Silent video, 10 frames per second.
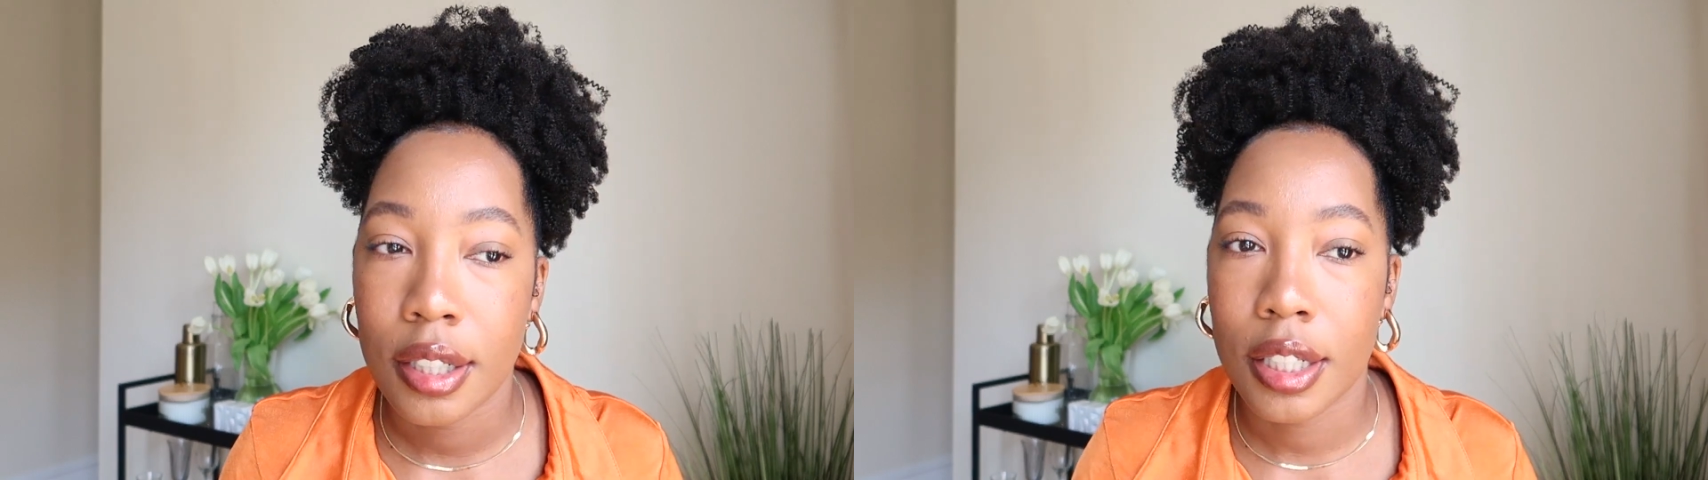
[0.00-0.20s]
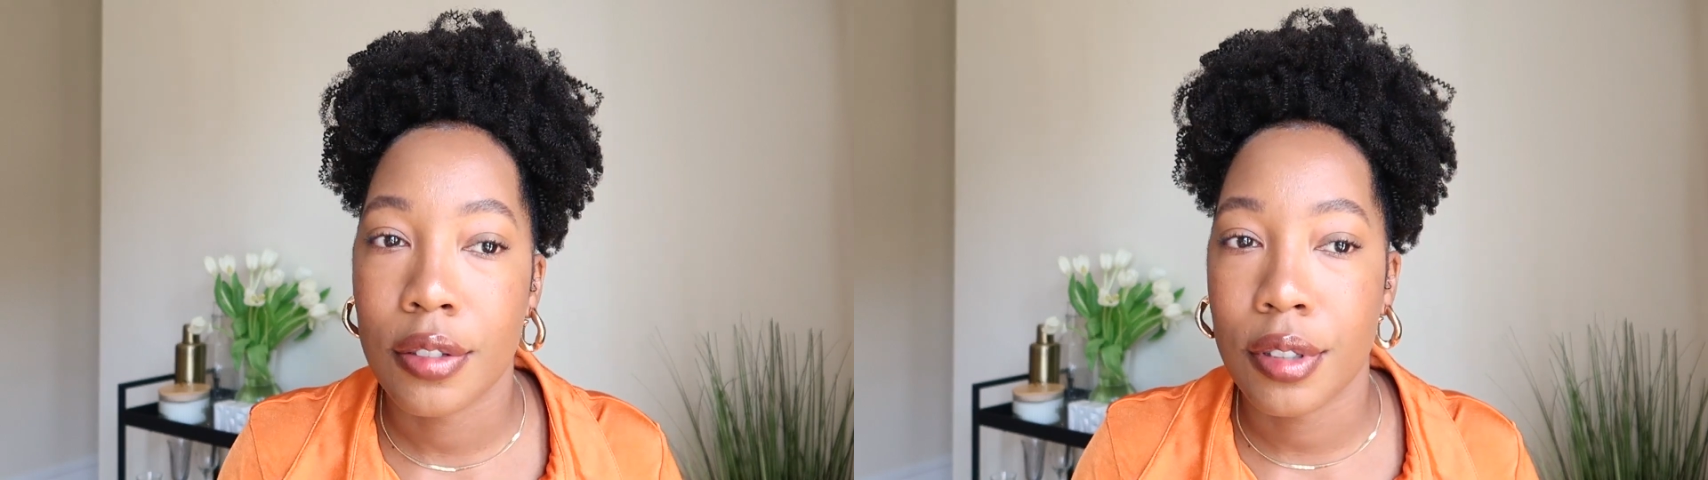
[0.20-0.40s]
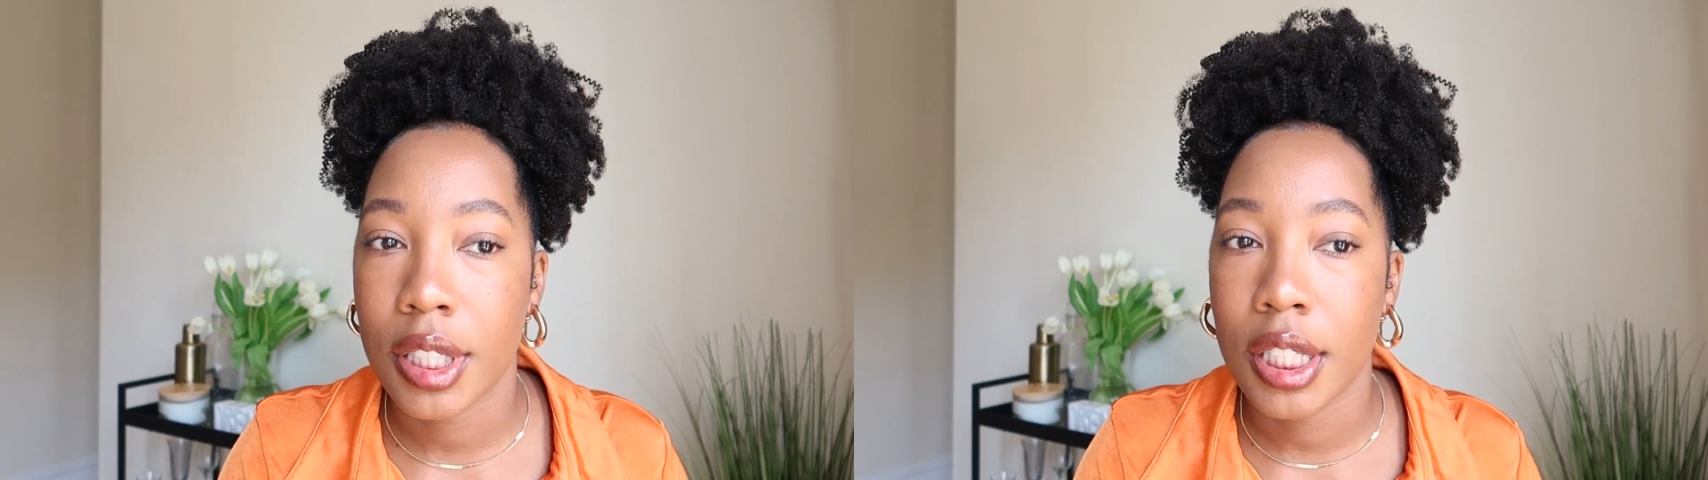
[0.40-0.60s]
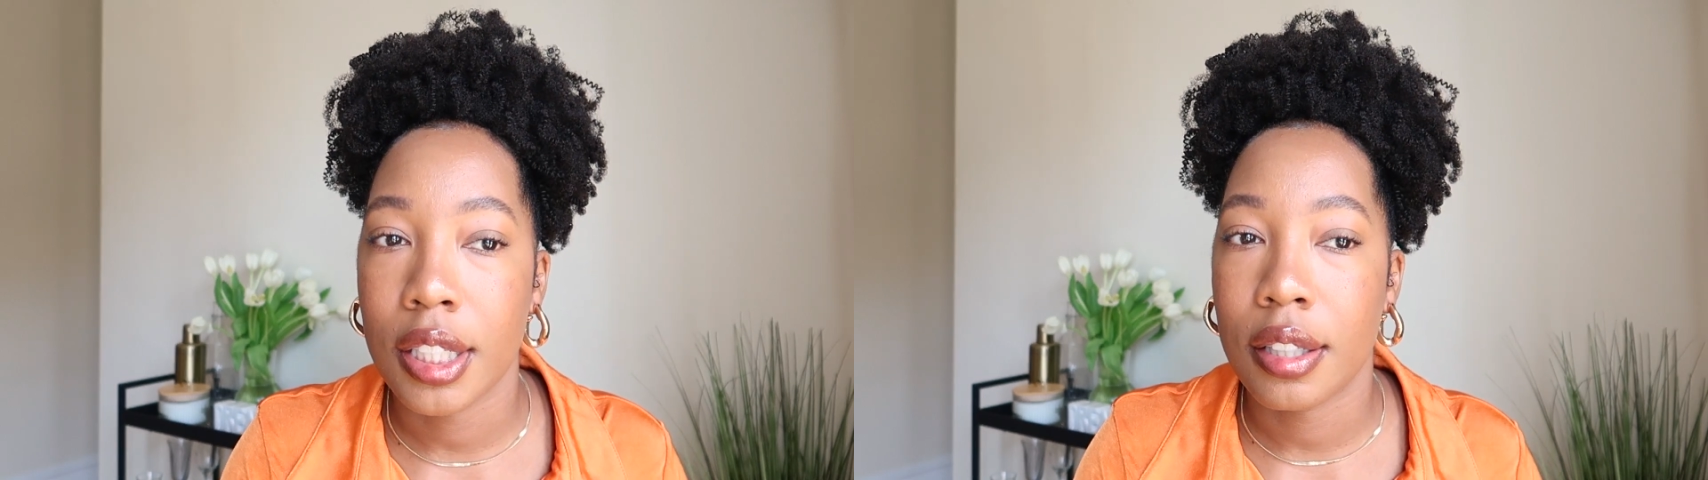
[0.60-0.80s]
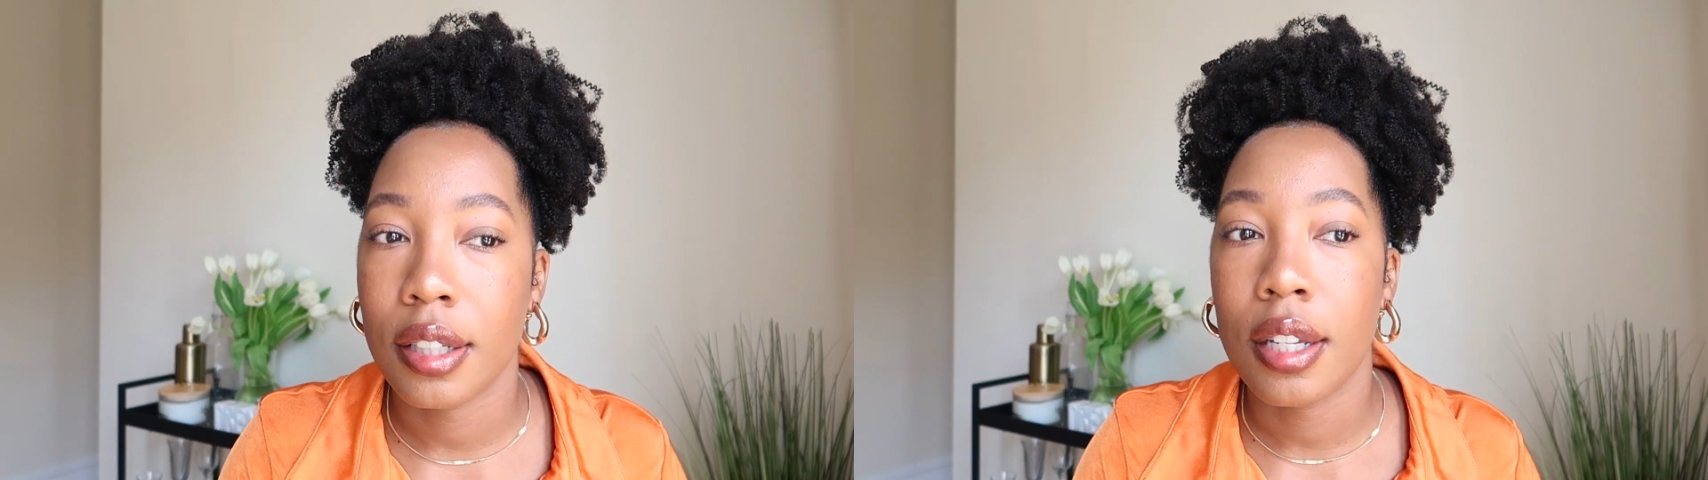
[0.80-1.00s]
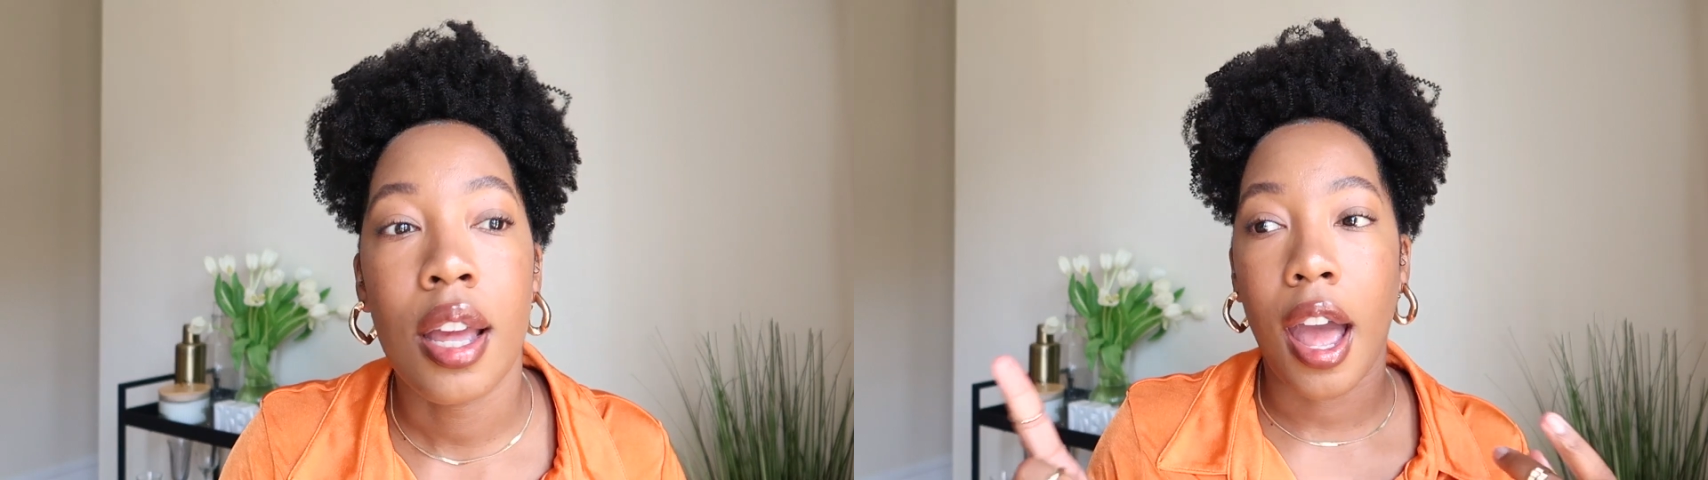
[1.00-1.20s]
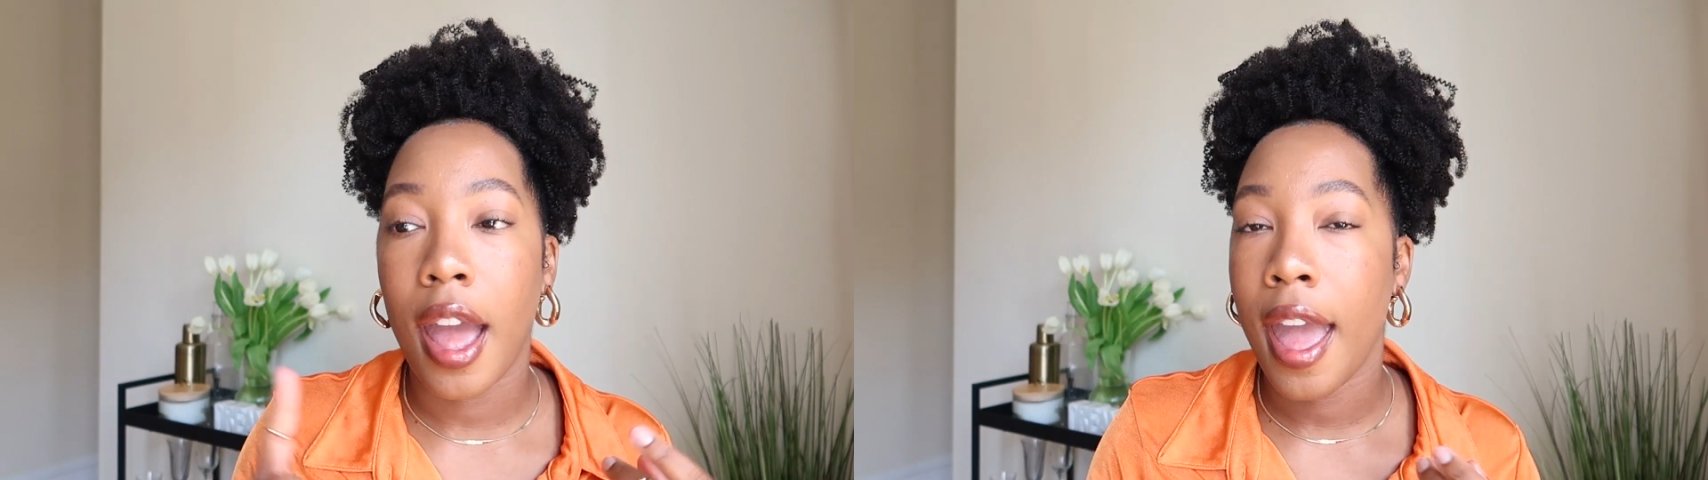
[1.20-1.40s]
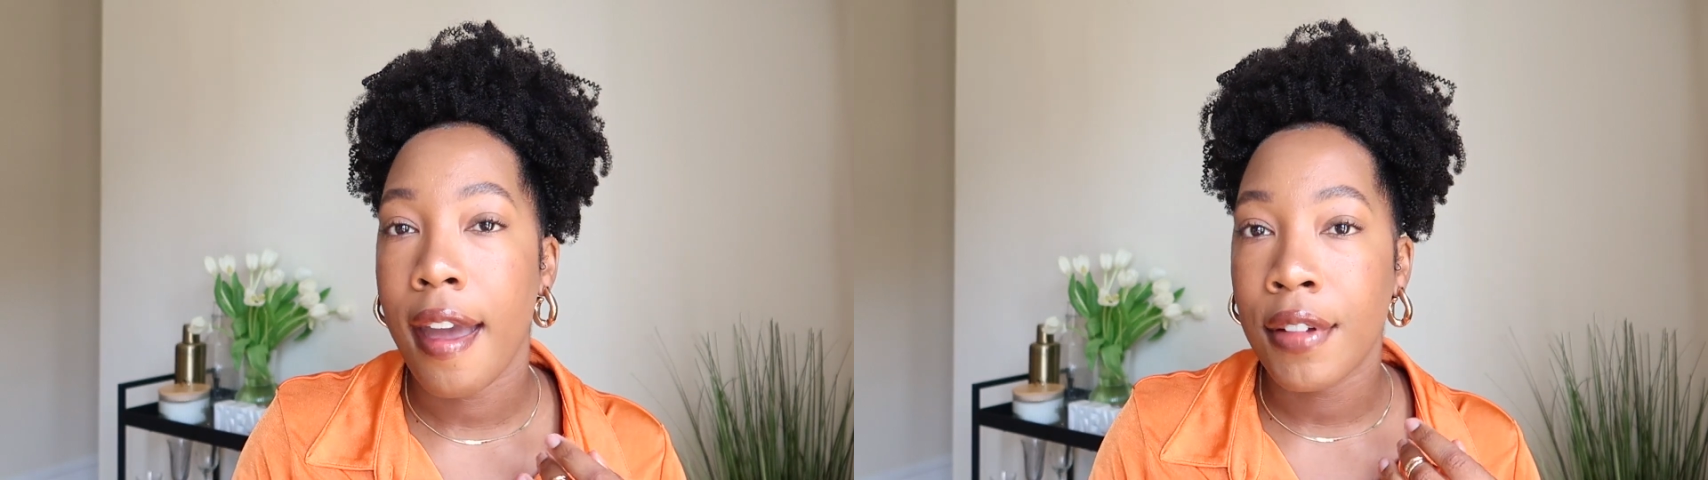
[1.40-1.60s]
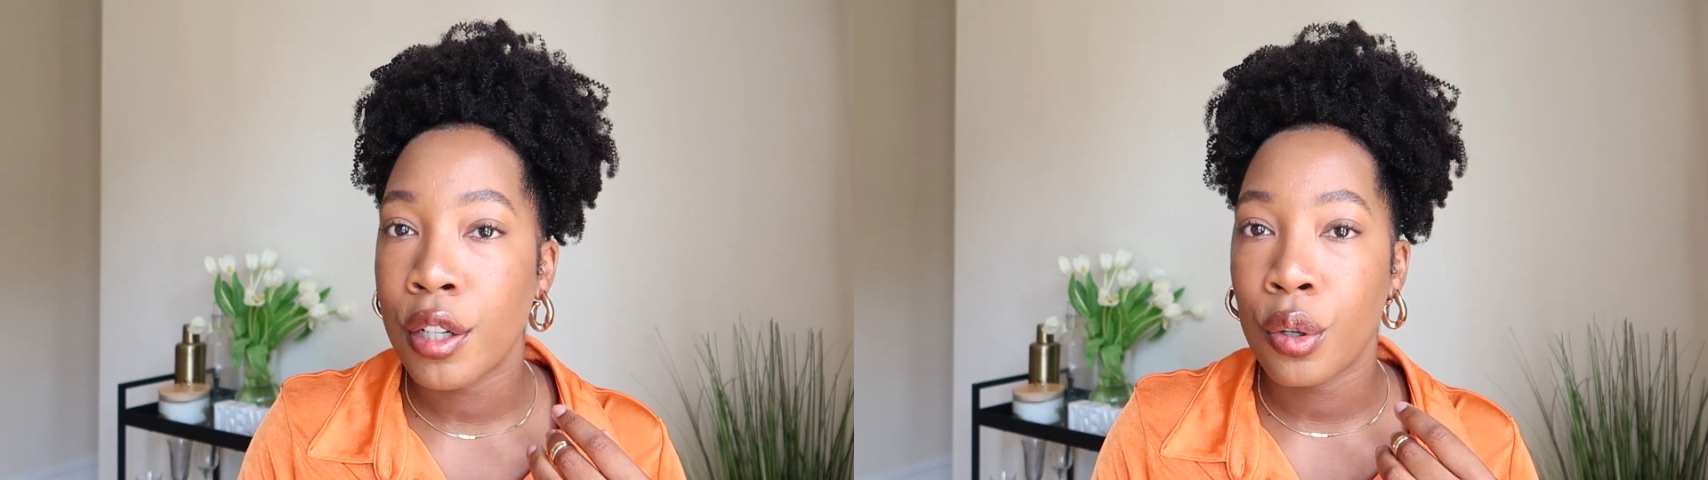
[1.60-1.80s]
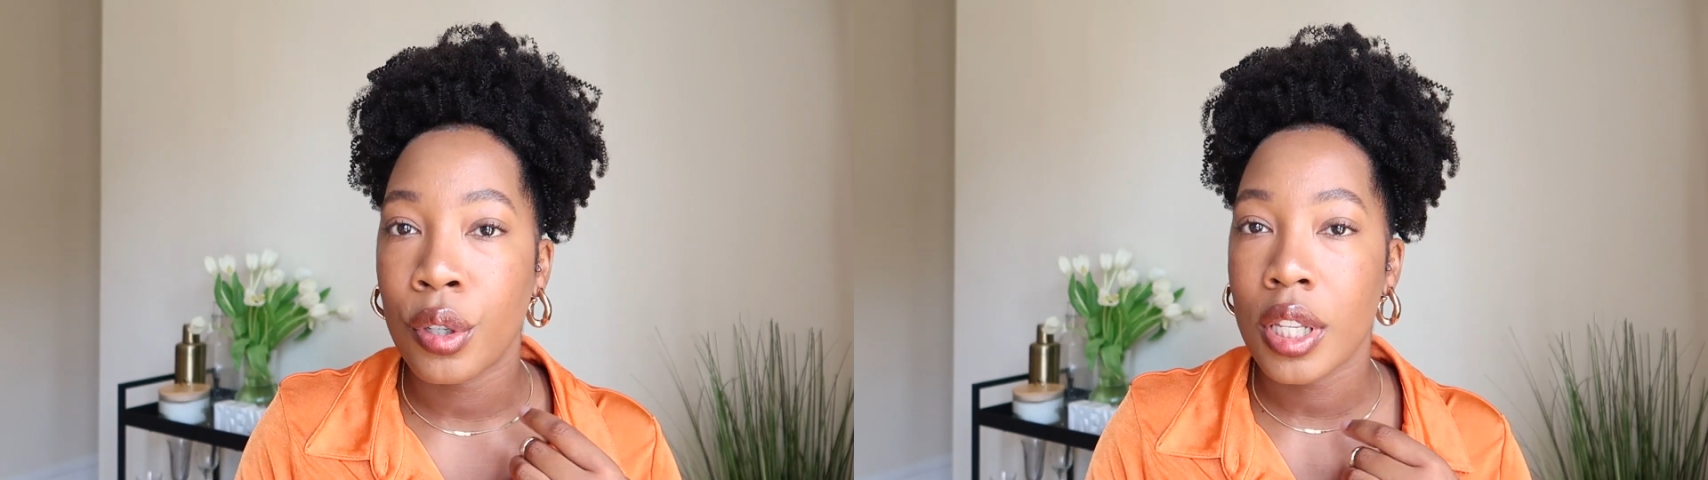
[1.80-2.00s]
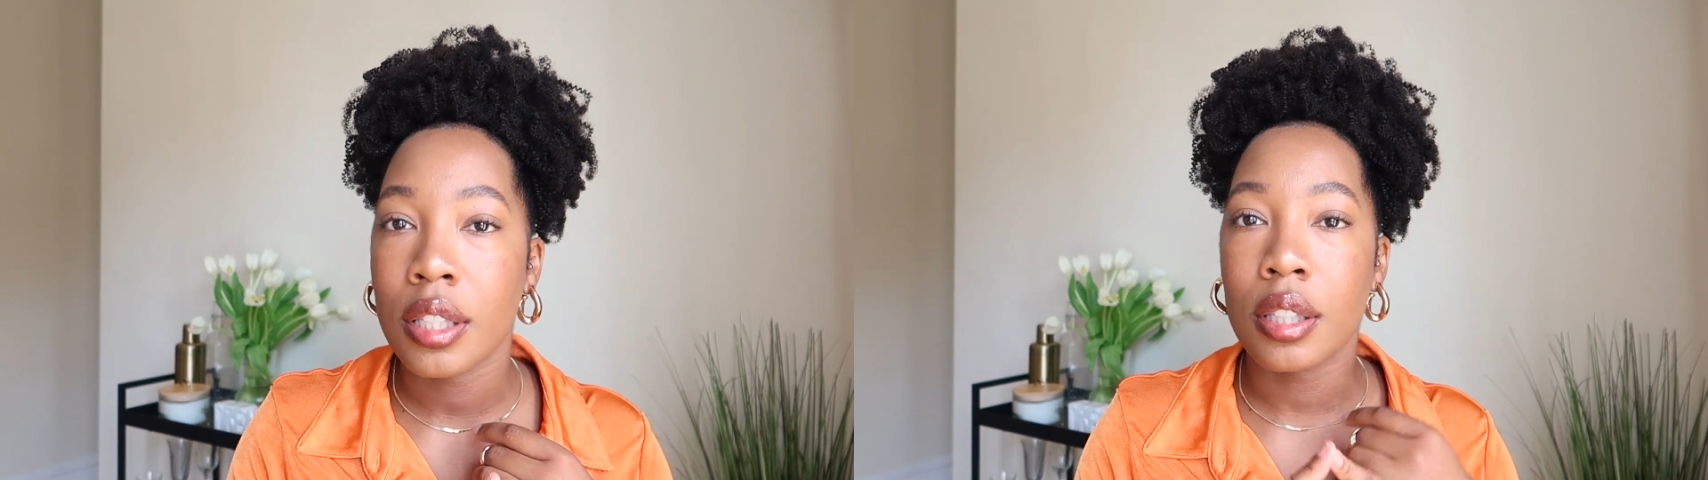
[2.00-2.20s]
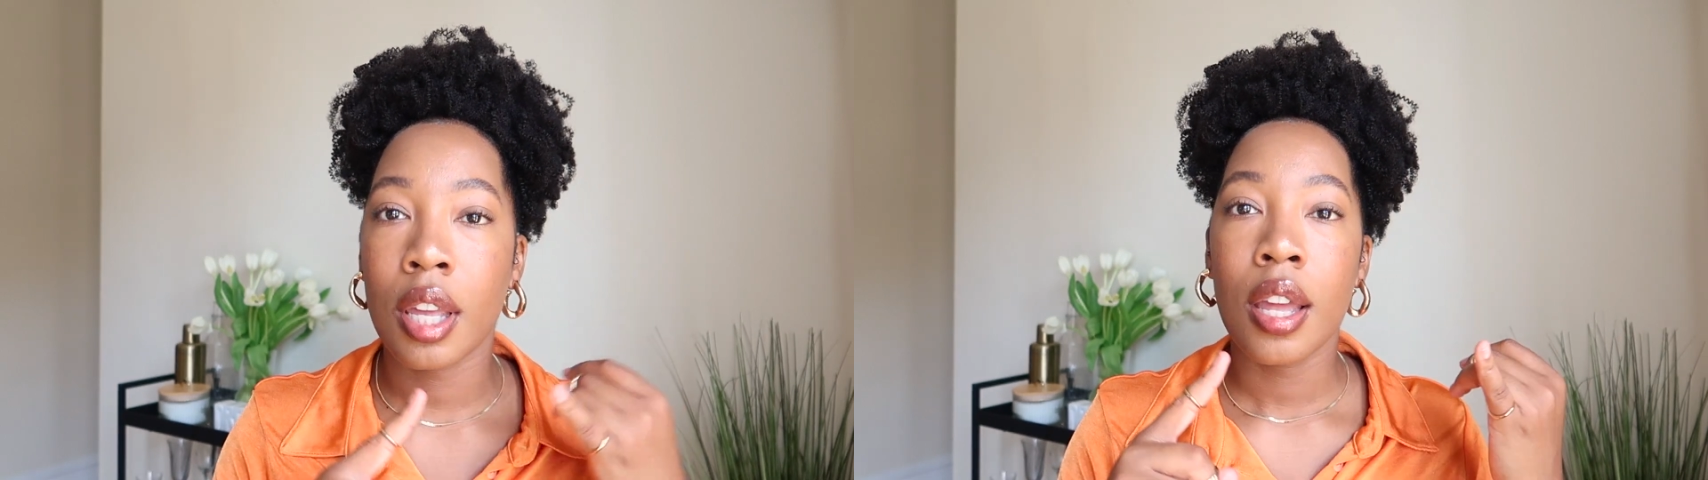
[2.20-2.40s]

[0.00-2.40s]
It's really easy. I haven't noticed